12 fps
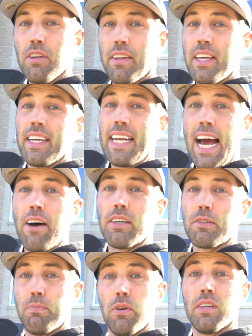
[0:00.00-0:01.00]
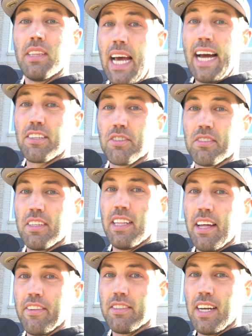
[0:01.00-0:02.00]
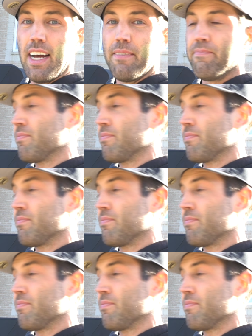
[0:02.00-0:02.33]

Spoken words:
So I think now it's pulling the axle to the other side.